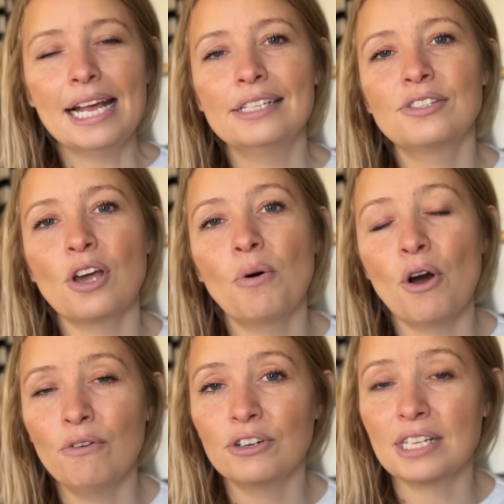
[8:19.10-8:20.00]
And so
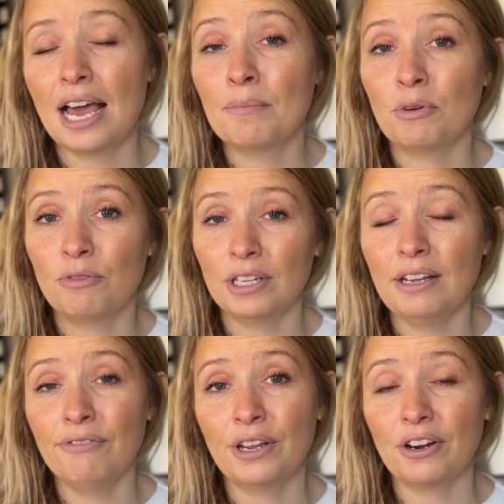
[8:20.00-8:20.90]
over time, we
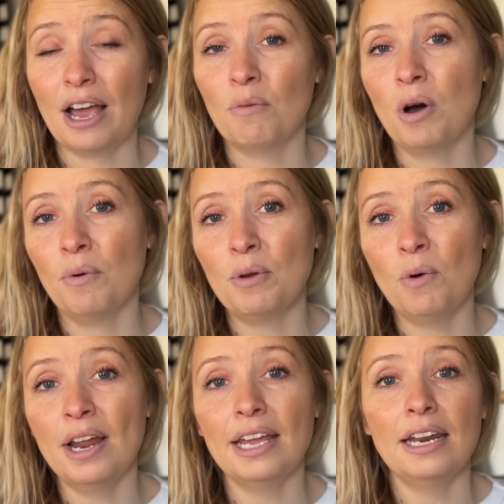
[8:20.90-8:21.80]
really figured out what we
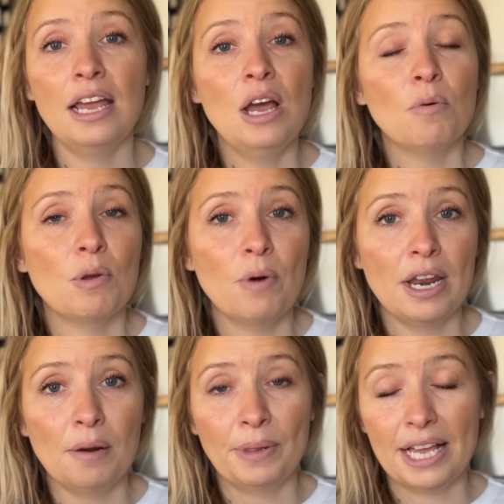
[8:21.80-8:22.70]
wanted. We
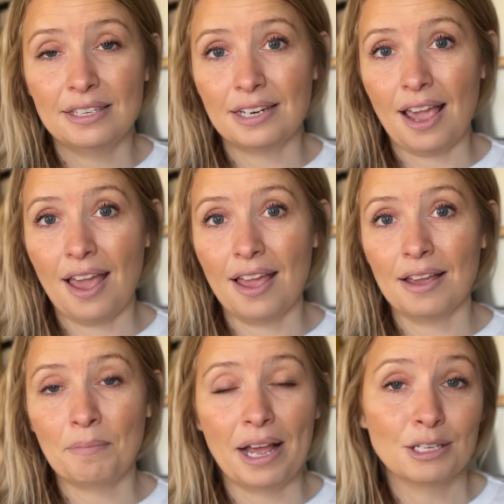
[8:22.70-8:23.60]
wanted a place to
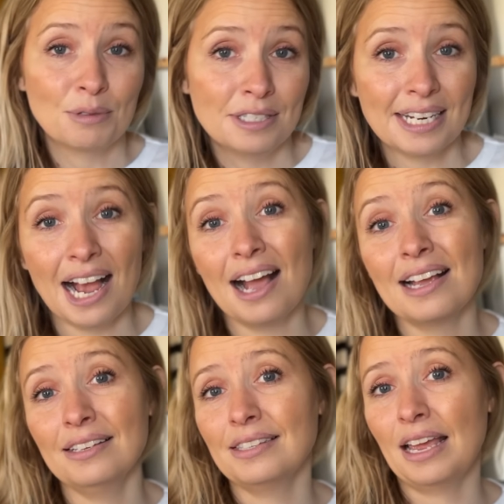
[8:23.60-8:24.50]
hang my husband's
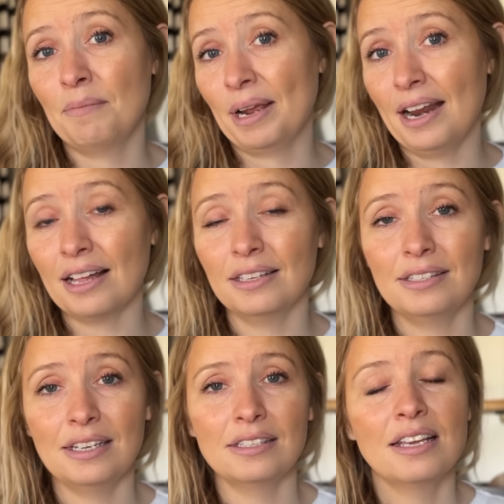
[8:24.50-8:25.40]
ties and my
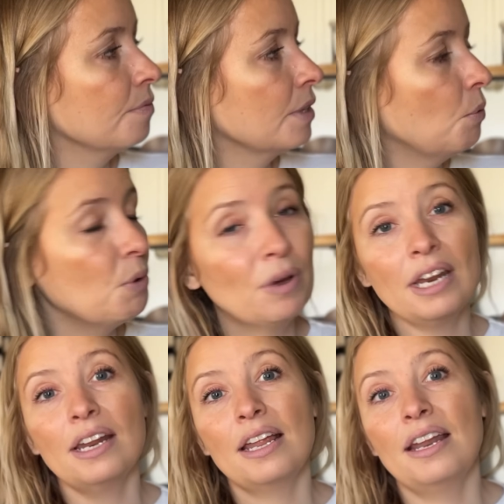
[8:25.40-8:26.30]
necklaces. We
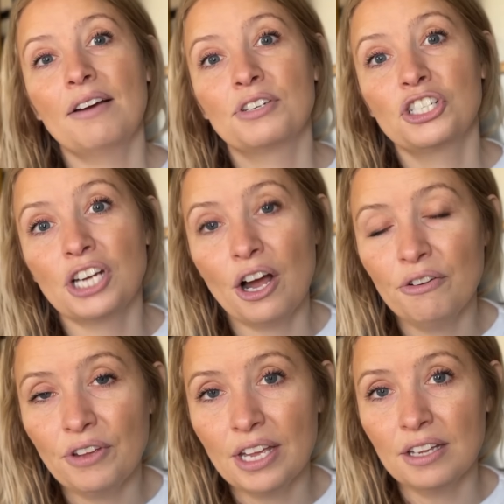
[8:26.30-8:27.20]
wanted enough
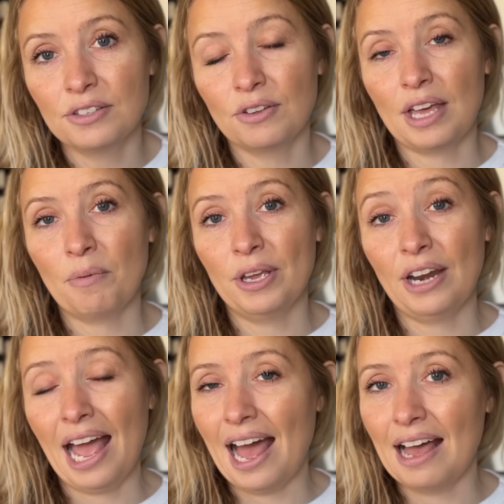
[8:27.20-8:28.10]
shelving so that we
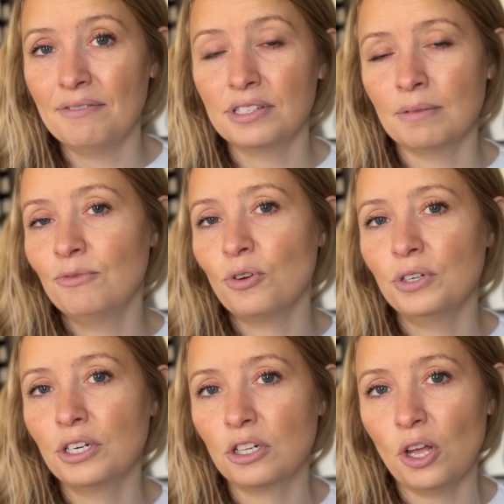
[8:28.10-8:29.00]
could have some
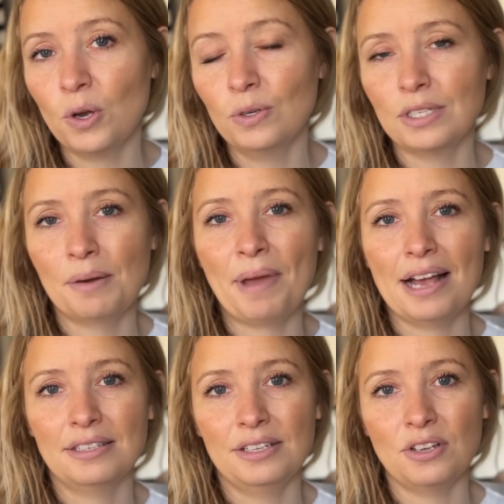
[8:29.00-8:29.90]
folded clothes and
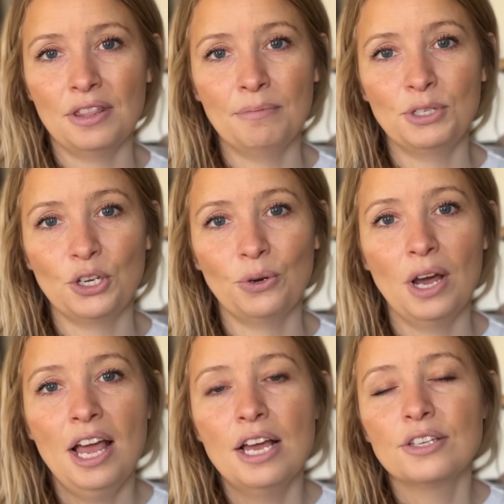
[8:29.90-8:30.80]
baskets on them too.
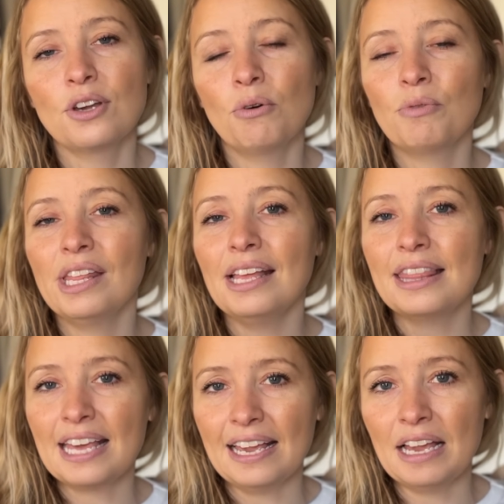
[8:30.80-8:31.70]
So really
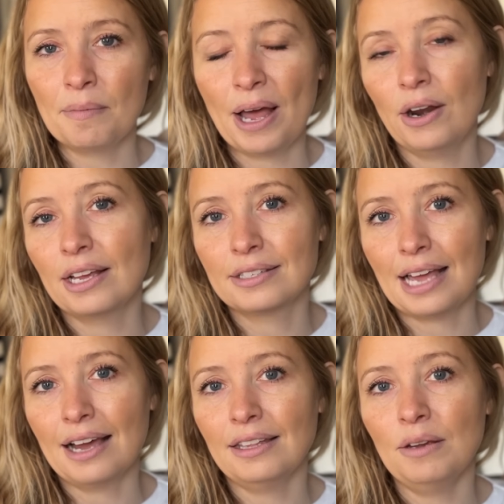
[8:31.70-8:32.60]
thinking about
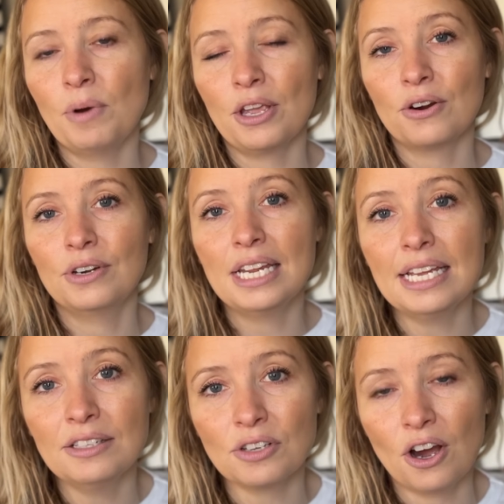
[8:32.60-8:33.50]
exactly what your
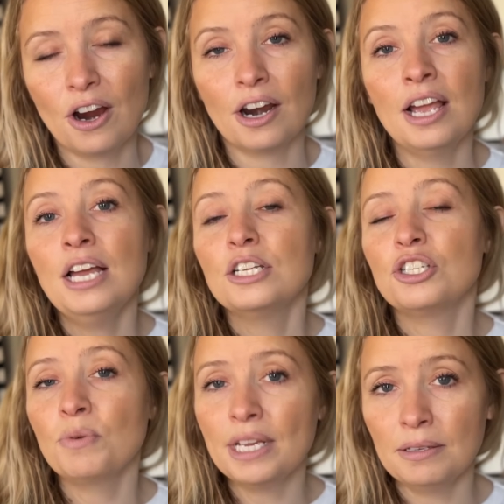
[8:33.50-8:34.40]
needs are,
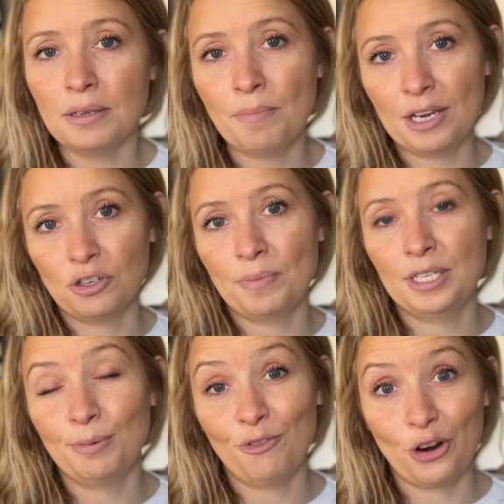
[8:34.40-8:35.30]
doing some
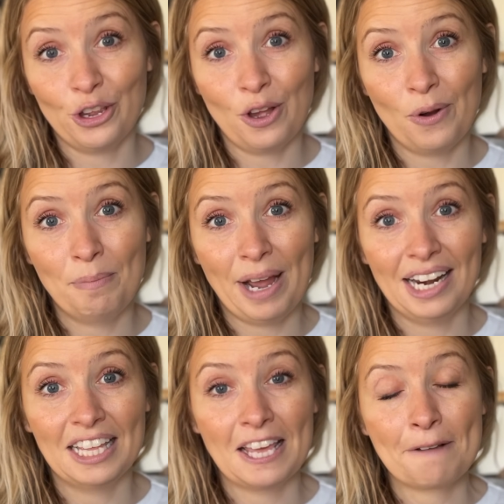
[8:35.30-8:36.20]
measurements before you go and buy
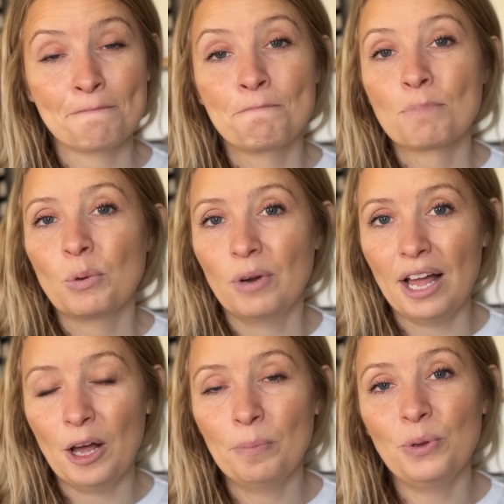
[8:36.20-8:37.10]
anything will
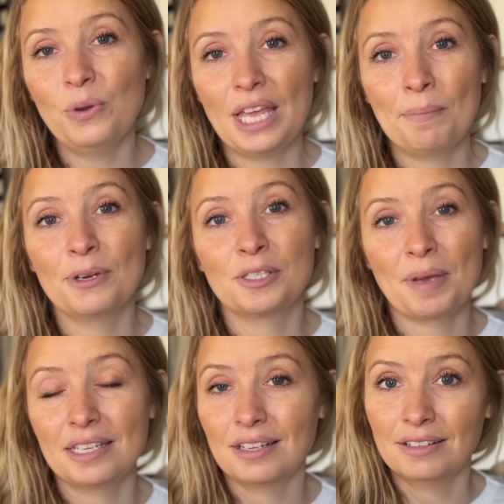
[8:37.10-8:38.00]
help you keep your
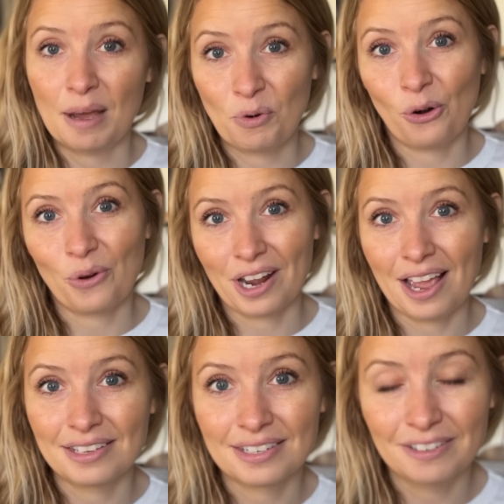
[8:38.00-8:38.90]
space a lot more
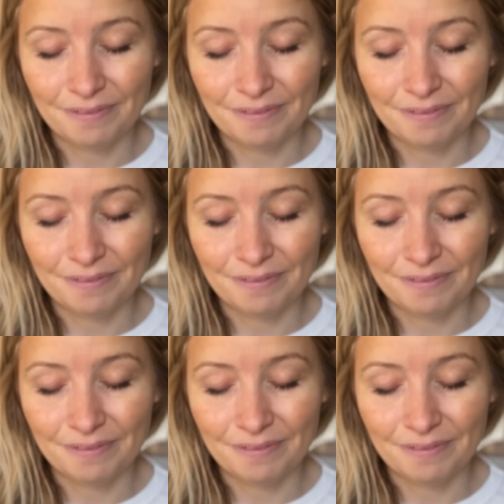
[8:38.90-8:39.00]
organized.